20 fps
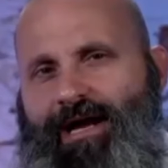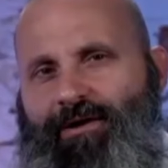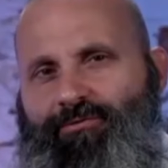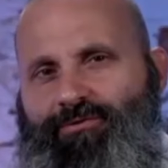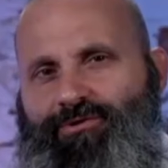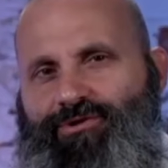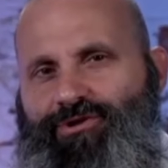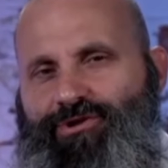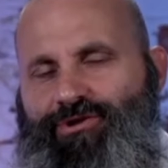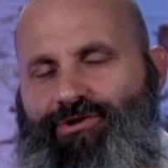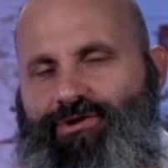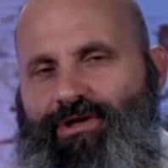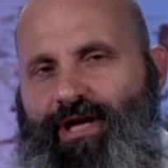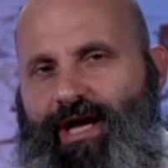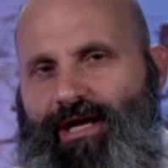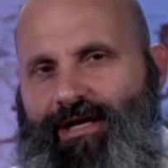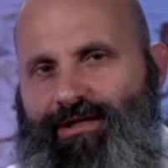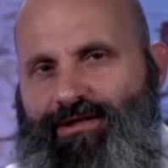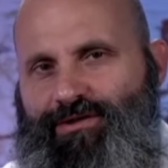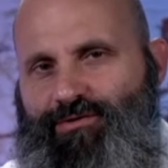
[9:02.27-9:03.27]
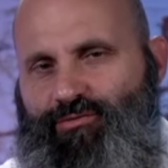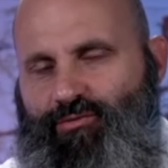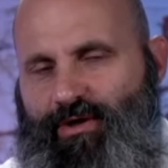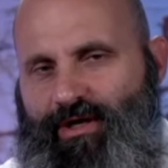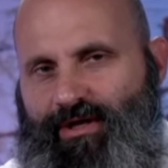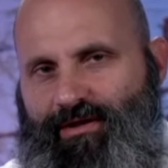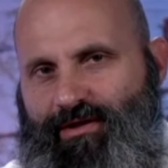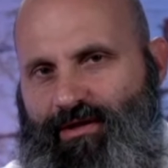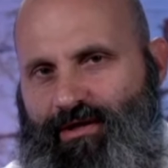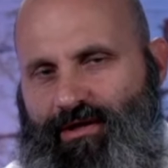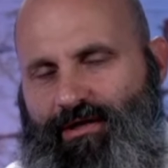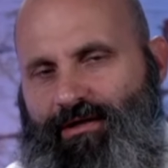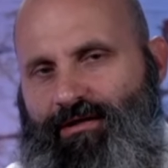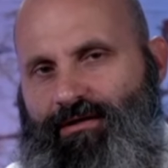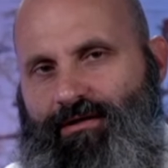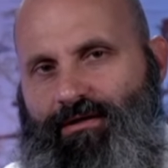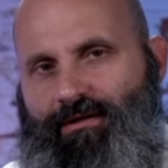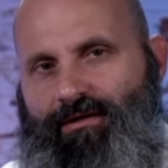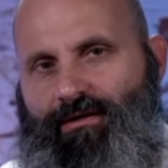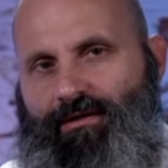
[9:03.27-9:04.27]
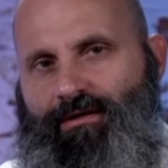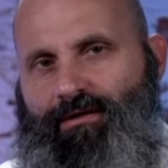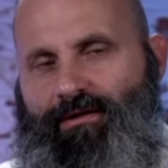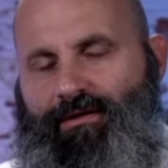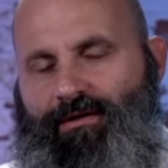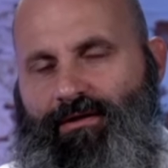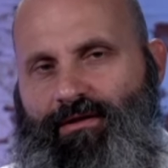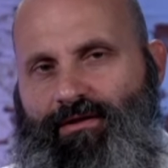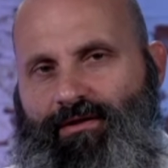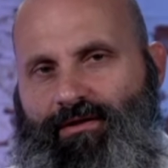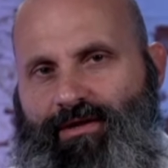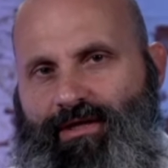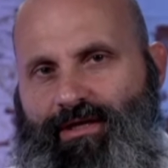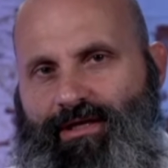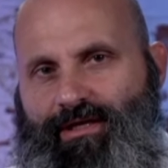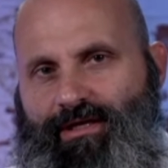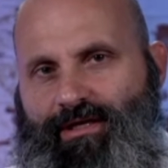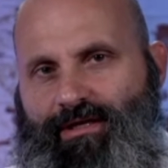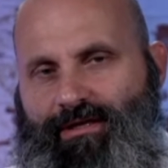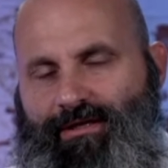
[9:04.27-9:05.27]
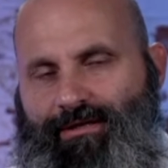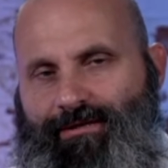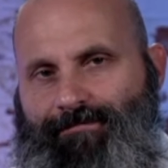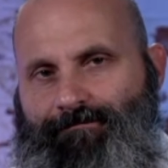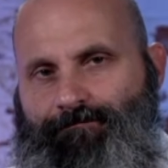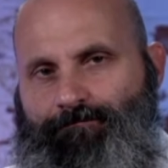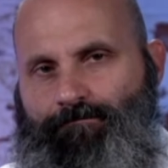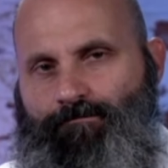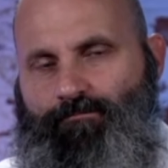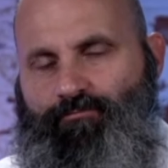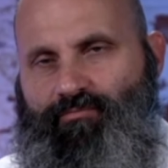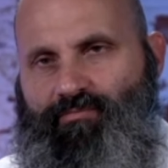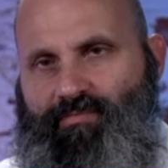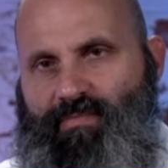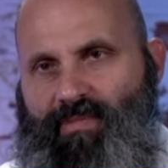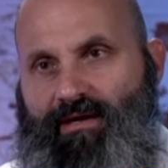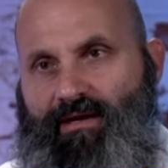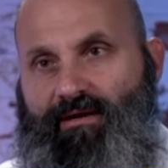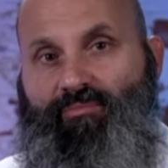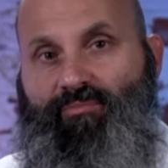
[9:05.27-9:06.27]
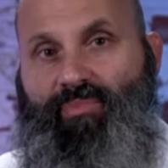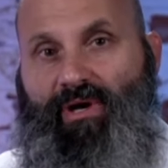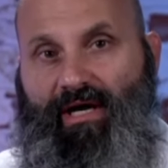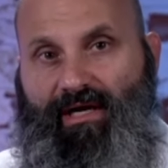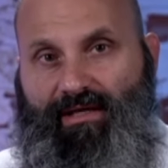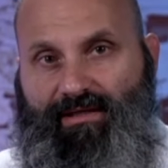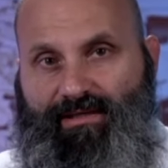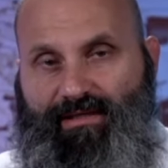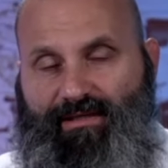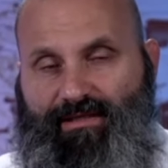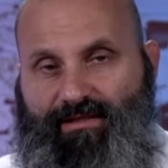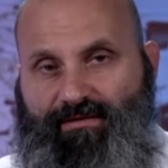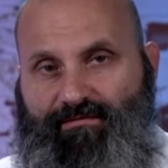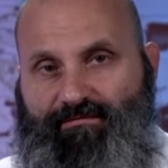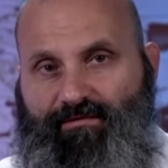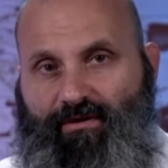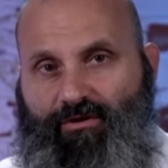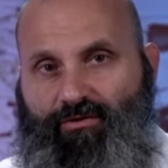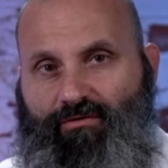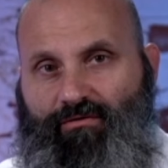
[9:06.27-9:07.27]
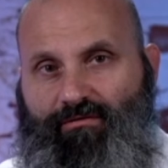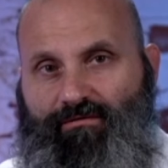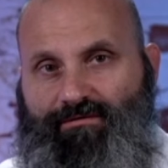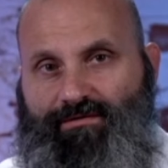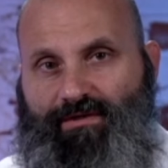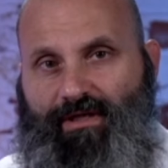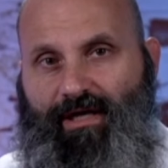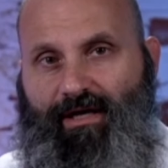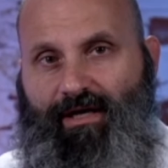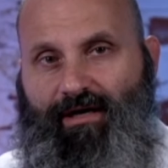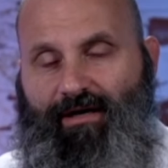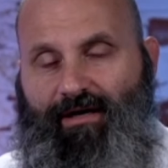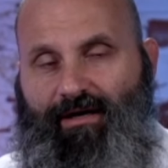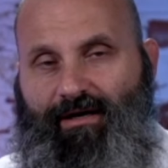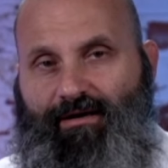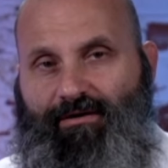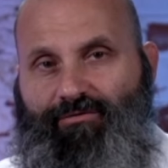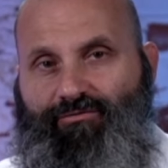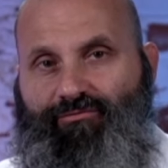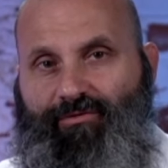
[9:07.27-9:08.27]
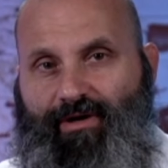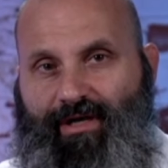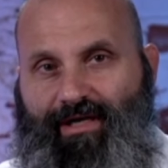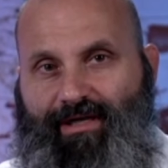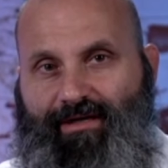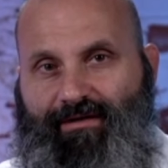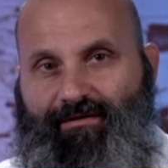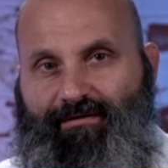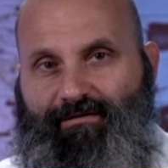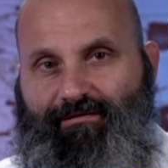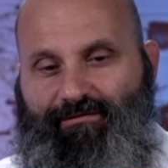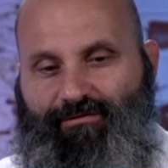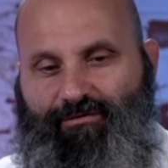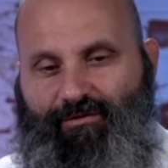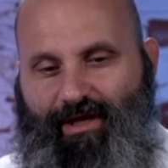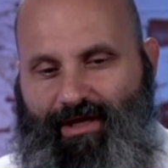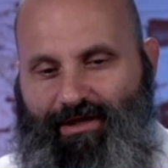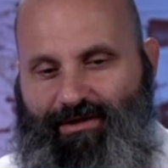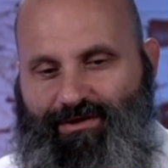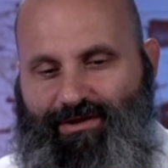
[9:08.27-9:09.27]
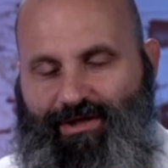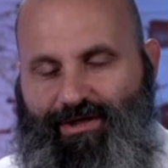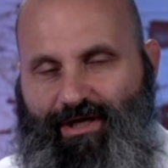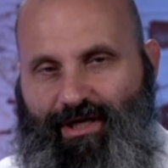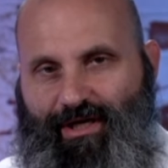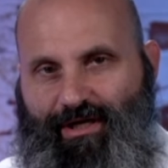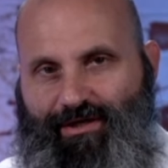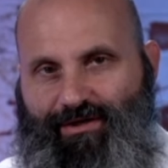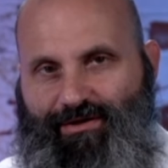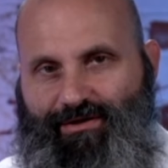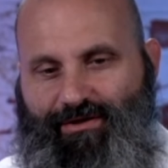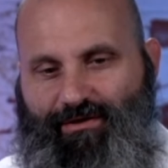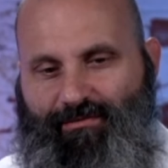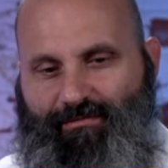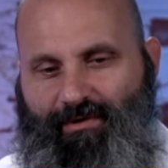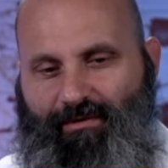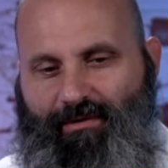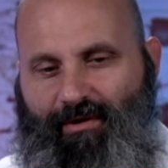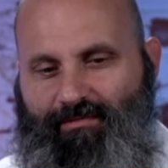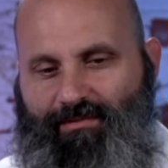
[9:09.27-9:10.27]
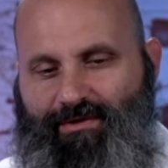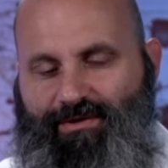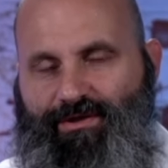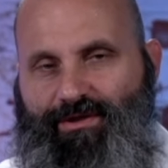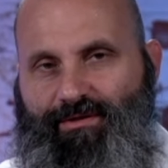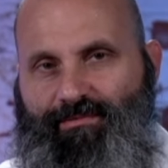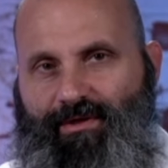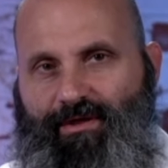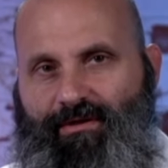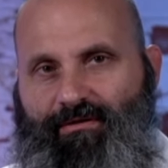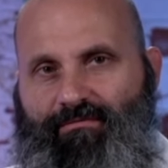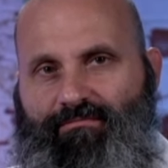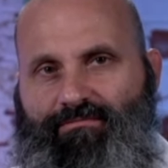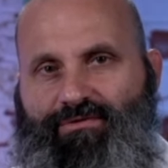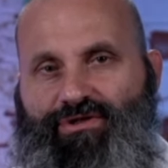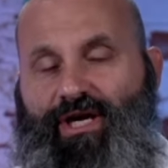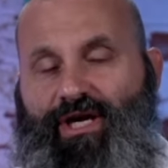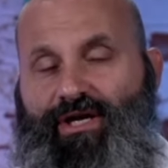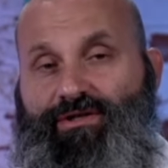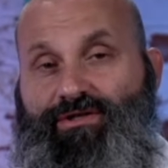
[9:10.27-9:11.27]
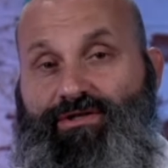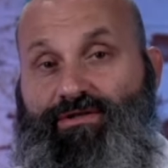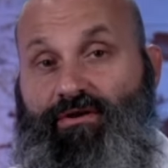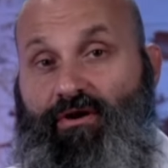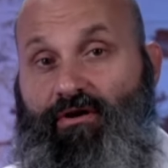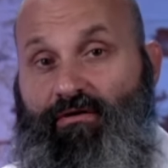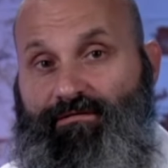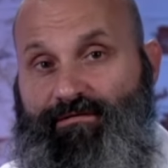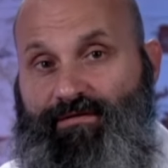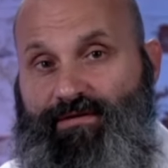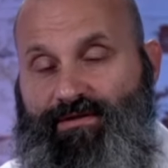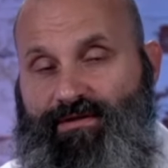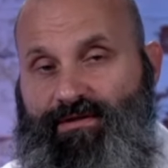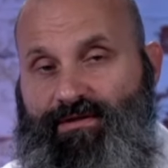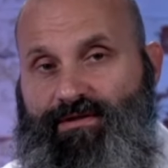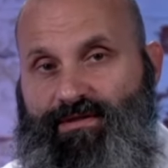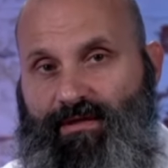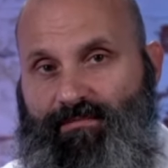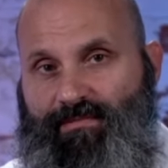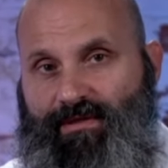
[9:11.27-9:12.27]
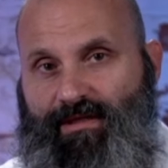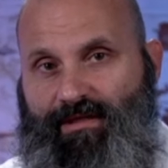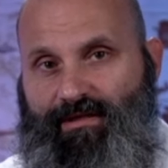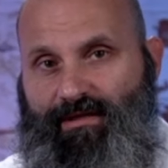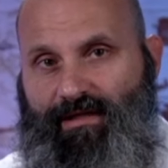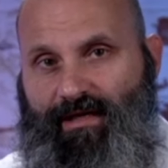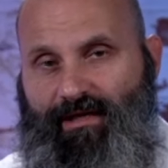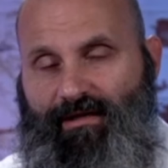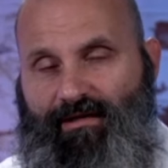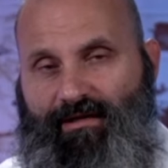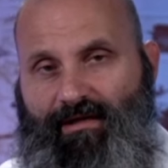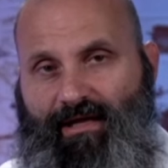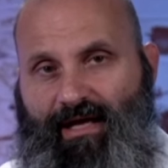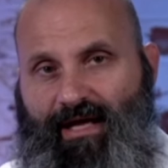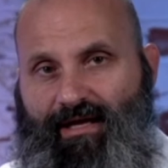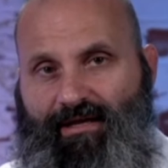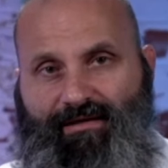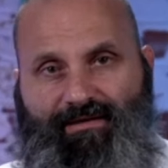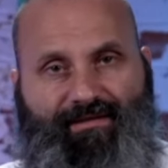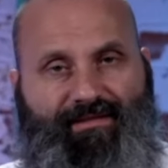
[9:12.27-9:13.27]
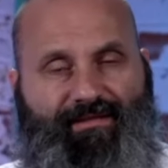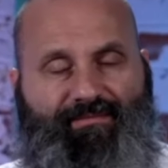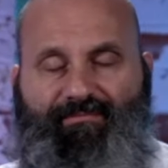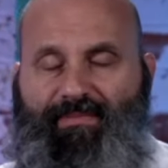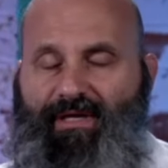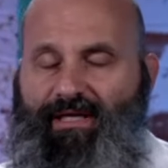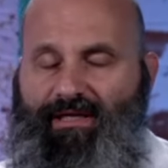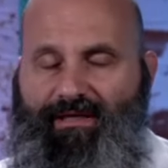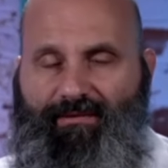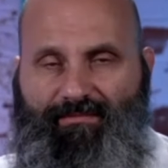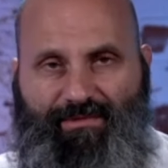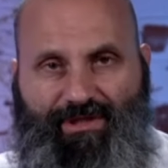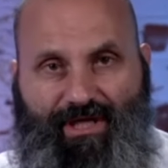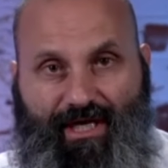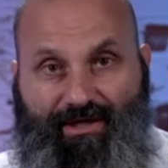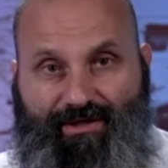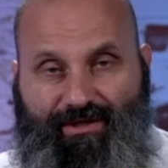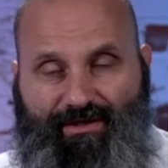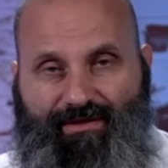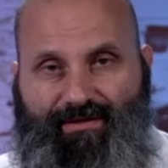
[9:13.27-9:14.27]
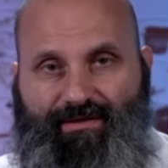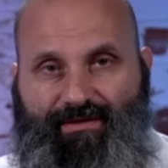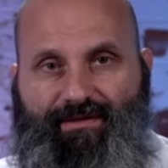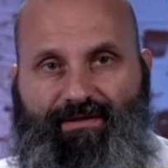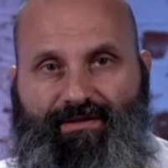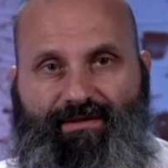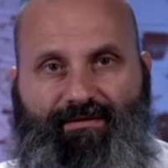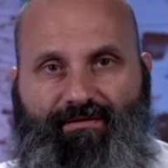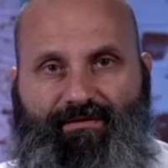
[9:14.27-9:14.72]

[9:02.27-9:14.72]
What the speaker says: would you gauge whether the parties involved are ready for that change? I'm assuming change is often something that has many objections